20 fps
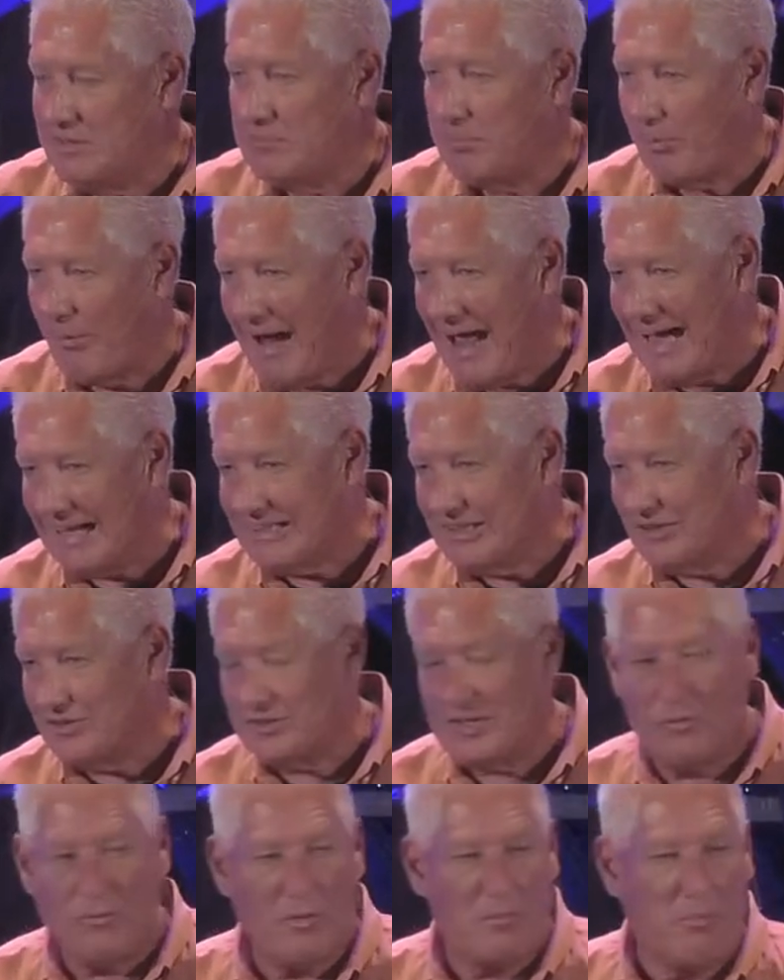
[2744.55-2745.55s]
and
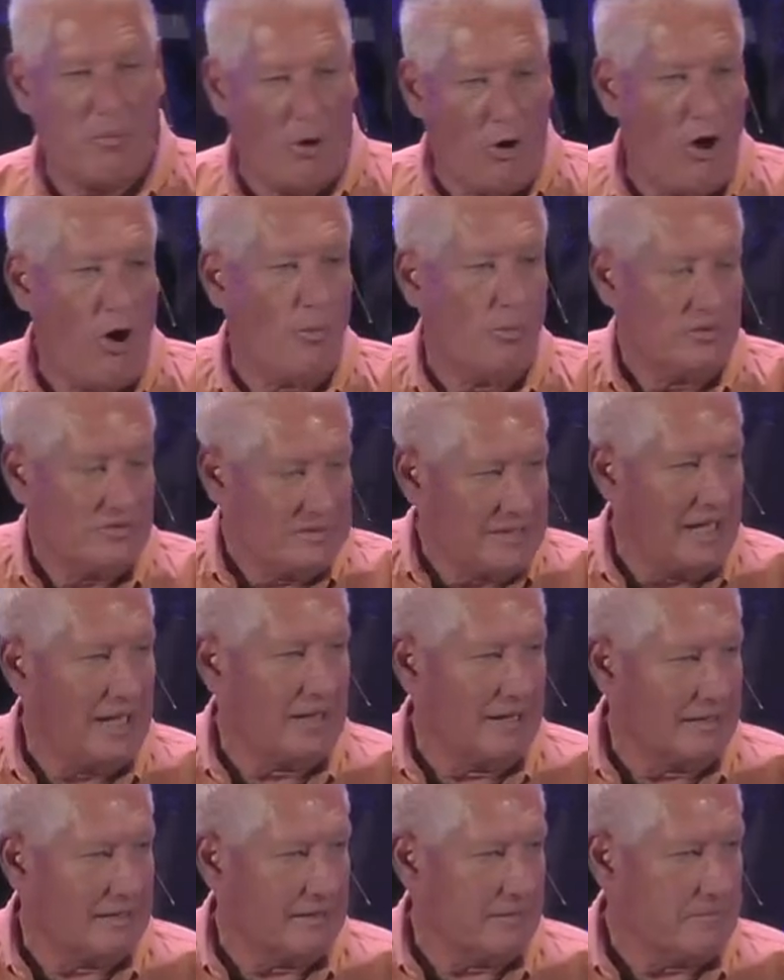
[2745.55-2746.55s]
practiced and what Paul was
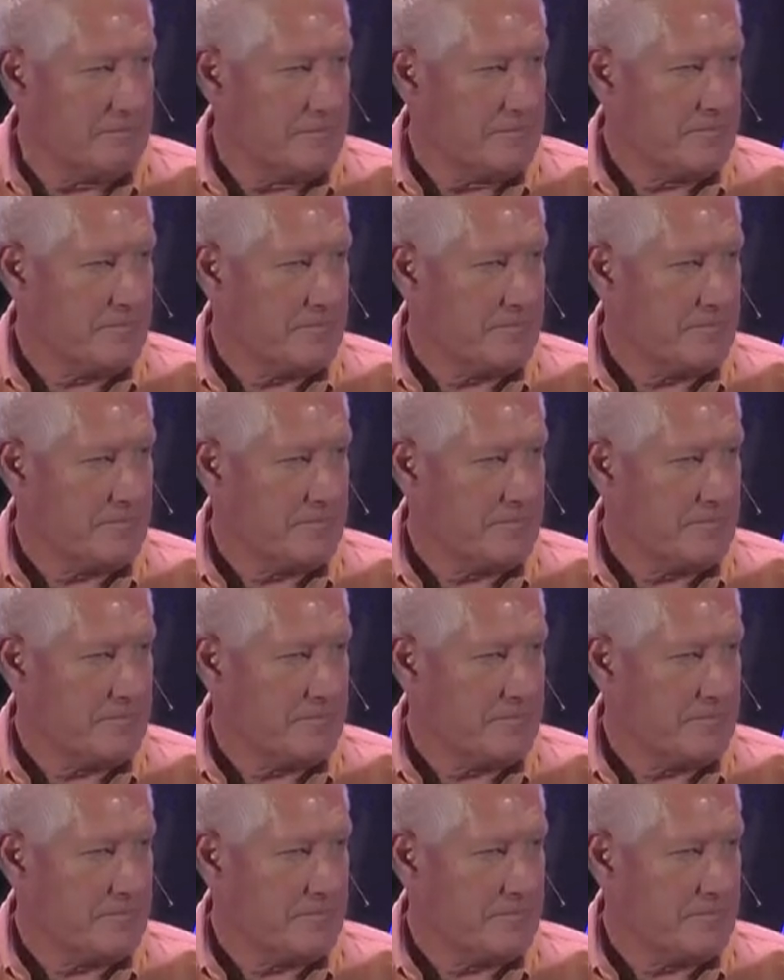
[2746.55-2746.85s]
telling them.